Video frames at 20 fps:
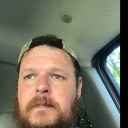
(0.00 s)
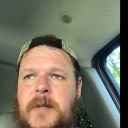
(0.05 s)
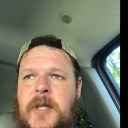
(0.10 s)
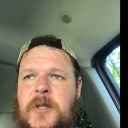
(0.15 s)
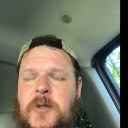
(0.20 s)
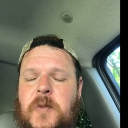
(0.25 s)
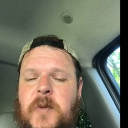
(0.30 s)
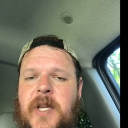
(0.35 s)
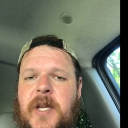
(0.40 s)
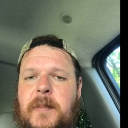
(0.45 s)

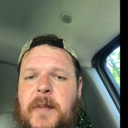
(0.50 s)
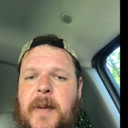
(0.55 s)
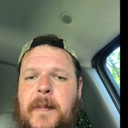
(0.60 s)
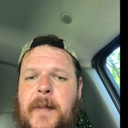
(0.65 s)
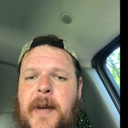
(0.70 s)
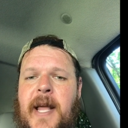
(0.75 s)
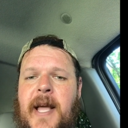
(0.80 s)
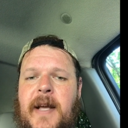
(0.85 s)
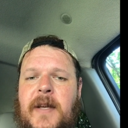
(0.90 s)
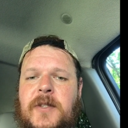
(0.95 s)
this week,
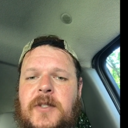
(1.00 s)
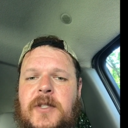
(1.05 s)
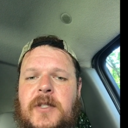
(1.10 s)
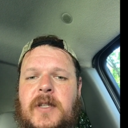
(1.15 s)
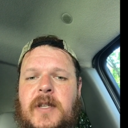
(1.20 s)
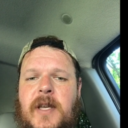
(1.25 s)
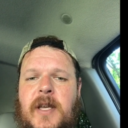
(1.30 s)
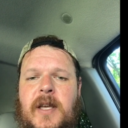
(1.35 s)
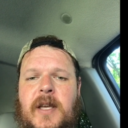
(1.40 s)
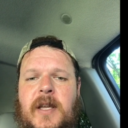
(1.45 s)
maybe
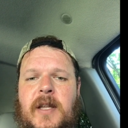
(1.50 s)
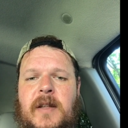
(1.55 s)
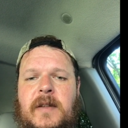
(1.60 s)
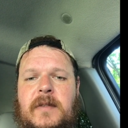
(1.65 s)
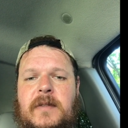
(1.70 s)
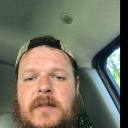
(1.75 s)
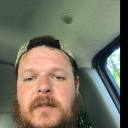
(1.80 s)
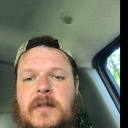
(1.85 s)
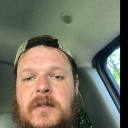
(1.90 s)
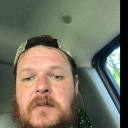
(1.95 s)
next,
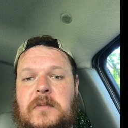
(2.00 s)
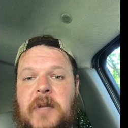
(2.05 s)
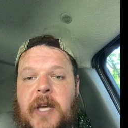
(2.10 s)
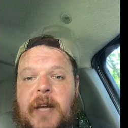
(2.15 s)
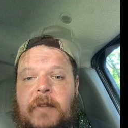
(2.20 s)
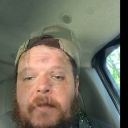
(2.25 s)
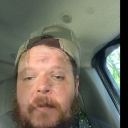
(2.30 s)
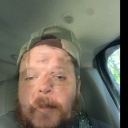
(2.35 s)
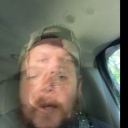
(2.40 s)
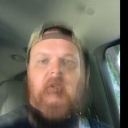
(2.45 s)
and take
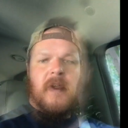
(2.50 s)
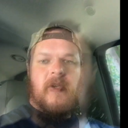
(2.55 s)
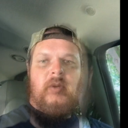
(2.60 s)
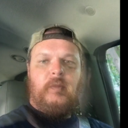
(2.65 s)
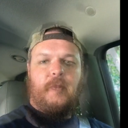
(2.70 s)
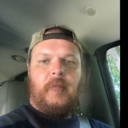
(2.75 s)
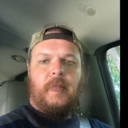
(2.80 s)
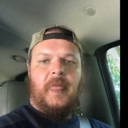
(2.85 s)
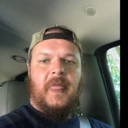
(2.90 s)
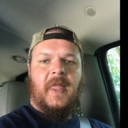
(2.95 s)
it from there.
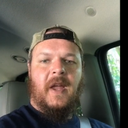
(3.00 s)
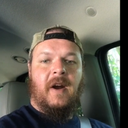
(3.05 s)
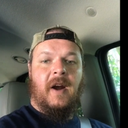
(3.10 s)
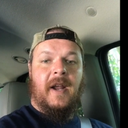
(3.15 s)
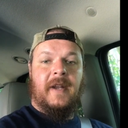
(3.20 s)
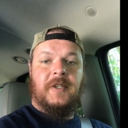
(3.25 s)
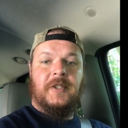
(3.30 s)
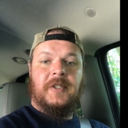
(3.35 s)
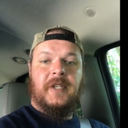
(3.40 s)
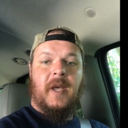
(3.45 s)
All
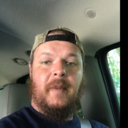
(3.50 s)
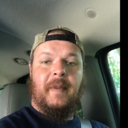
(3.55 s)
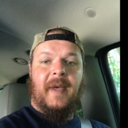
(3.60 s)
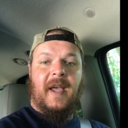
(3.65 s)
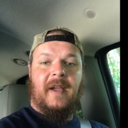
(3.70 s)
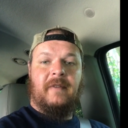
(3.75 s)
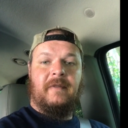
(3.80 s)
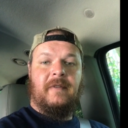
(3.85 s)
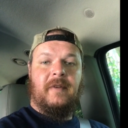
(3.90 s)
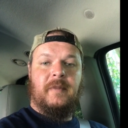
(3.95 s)
right, just got
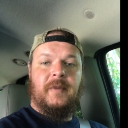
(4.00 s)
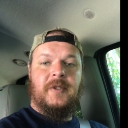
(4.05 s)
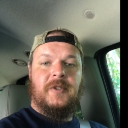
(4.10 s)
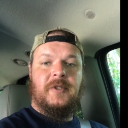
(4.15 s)
back from the